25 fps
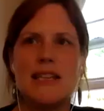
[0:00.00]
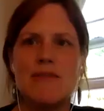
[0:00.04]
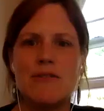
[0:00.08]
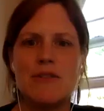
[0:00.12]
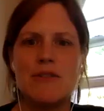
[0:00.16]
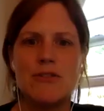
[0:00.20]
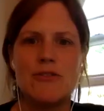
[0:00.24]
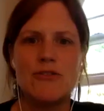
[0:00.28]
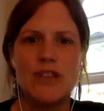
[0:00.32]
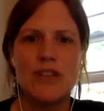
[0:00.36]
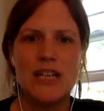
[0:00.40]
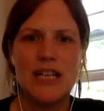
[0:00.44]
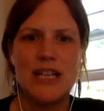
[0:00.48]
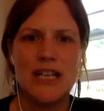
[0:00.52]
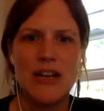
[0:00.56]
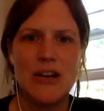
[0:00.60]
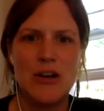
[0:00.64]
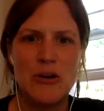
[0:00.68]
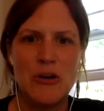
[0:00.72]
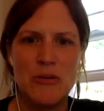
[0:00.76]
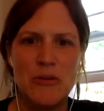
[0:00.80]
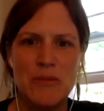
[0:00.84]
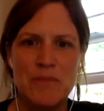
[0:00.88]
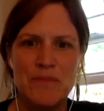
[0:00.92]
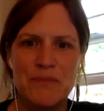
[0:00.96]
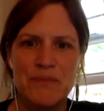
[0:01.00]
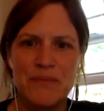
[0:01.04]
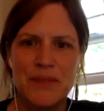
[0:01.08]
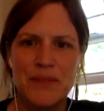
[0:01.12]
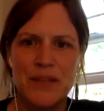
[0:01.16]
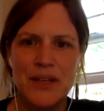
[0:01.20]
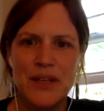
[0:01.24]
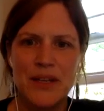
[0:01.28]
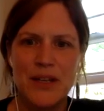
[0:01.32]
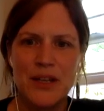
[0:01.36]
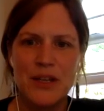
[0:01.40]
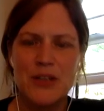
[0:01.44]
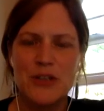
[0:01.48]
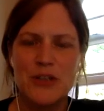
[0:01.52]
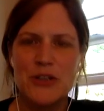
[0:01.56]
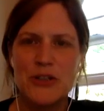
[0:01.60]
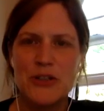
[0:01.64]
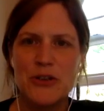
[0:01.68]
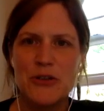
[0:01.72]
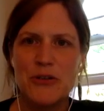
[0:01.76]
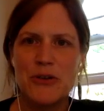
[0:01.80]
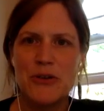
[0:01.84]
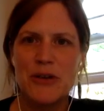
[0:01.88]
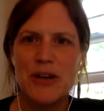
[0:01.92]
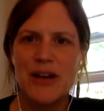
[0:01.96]
to drink at home.
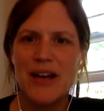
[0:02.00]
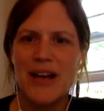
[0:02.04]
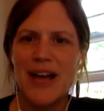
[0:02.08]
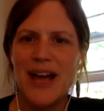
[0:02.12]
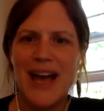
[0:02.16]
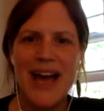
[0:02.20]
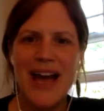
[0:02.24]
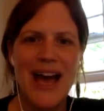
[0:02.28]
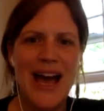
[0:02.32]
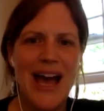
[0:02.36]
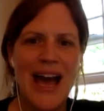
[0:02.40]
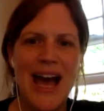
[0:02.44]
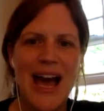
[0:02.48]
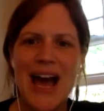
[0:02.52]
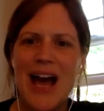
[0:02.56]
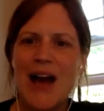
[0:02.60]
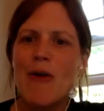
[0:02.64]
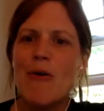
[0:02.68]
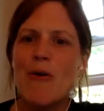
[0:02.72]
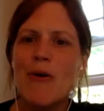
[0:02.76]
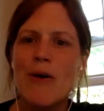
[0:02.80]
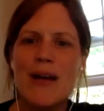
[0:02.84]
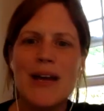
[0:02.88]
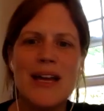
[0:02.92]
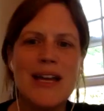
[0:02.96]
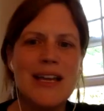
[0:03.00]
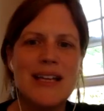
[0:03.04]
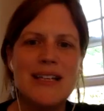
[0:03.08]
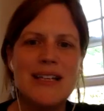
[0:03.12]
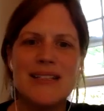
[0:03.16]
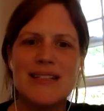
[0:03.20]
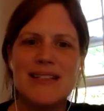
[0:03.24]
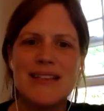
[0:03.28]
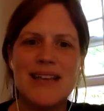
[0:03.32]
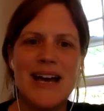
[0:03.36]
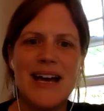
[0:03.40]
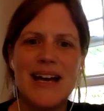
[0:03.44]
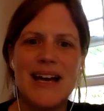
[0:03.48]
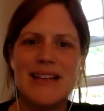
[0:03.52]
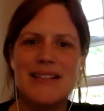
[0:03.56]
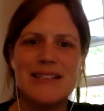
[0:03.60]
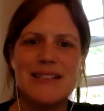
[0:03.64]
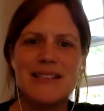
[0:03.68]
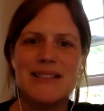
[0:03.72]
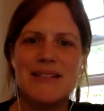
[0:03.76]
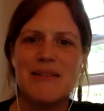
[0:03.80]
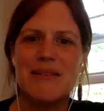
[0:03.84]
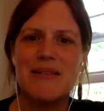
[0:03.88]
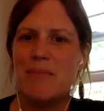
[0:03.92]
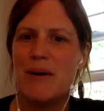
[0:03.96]
So how is that
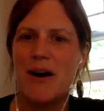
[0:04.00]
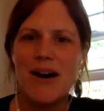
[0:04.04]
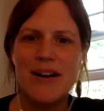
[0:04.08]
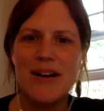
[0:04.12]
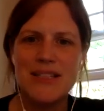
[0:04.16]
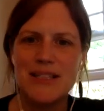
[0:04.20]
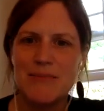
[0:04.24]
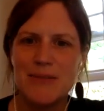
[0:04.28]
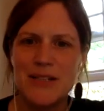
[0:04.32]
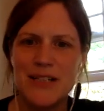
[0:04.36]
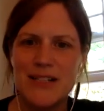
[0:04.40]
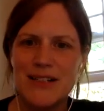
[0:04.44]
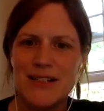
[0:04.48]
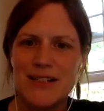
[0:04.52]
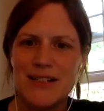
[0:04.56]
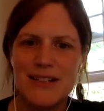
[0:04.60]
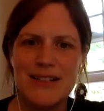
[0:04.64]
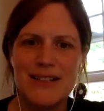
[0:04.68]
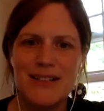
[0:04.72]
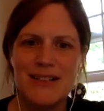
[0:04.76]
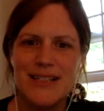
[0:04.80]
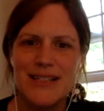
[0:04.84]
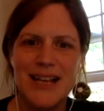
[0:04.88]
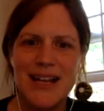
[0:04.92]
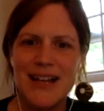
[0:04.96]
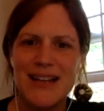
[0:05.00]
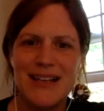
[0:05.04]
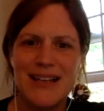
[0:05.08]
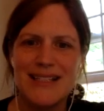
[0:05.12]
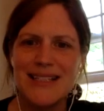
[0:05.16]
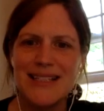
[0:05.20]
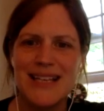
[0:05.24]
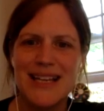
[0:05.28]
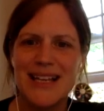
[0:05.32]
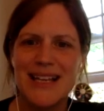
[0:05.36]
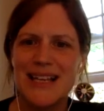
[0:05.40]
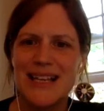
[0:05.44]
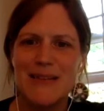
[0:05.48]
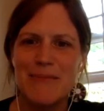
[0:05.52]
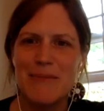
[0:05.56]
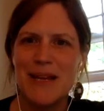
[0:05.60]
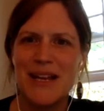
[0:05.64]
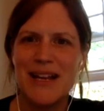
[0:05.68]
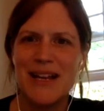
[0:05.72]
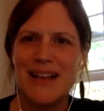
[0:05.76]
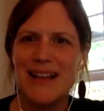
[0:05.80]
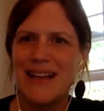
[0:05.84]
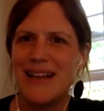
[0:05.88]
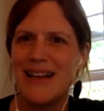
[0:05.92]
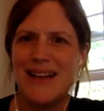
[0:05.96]
possible? Tell us a little bit
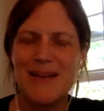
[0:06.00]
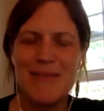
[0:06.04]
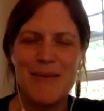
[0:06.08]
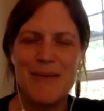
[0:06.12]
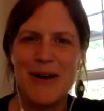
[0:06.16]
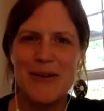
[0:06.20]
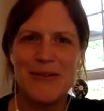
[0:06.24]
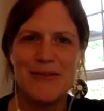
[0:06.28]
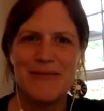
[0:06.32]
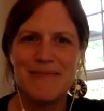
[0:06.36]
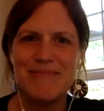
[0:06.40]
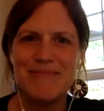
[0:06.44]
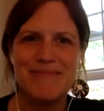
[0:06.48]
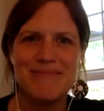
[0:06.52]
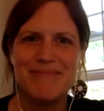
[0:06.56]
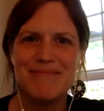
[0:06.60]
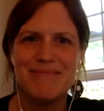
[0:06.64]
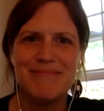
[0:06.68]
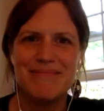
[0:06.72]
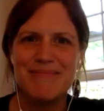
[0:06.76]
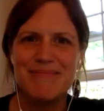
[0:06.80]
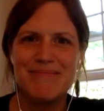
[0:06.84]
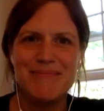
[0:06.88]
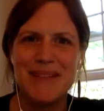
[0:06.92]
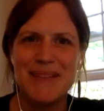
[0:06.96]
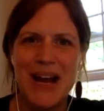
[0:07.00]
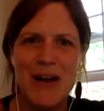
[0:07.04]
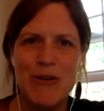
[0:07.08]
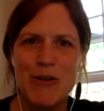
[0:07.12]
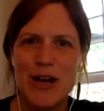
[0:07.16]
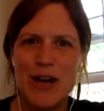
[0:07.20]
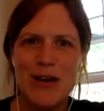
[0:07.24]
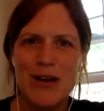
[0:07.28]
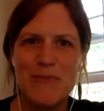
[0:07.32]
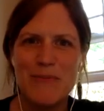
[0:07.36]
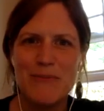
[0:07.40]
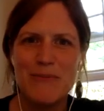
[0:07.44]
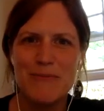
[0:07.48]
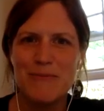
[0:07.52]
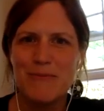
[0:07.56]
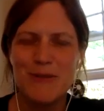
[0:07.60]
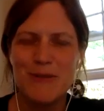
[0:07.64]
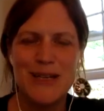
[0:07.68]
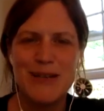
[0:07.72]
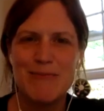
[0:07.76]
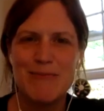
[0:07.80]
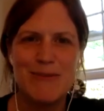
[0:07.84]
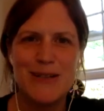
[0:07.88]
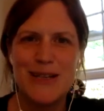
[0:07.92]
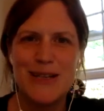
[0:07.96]
about how come
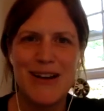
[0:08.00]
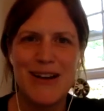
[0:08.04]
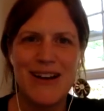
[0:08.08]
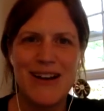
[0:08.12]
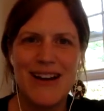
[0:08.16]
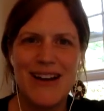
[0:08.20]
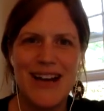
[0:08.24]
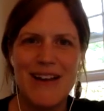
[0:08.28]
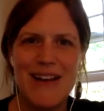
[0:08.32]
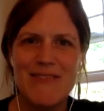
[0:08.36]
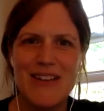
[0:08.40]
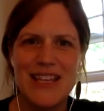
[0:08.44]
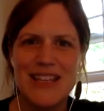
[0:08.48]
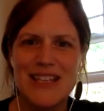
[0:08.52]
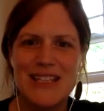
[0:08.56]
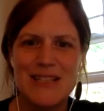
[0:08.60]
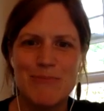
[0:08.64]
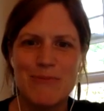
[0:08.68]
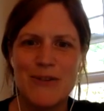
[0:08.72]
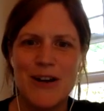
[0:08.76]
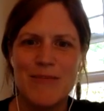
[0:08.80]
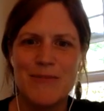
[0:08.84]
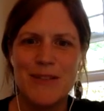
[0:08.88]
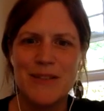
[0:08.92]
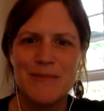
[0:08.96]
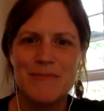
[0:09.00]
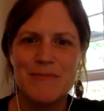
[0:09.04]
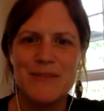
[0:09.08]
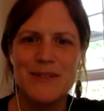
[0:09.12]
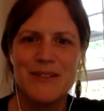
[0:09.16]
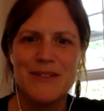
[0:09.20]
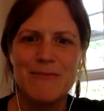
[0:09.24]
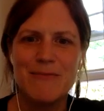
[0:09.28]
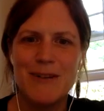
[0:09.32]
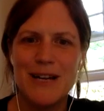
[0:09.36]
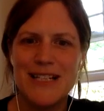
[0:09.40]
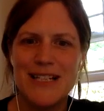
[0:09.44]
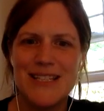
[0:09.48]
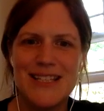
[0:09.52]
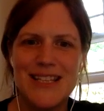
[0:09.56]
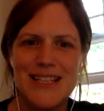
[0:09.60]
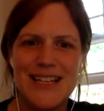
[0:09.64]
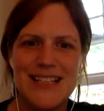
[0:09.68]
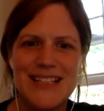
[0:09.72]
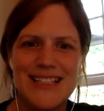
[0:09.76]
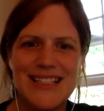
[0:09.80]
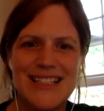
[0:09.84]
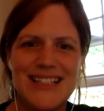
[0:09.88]
we are having this problem? Why is that?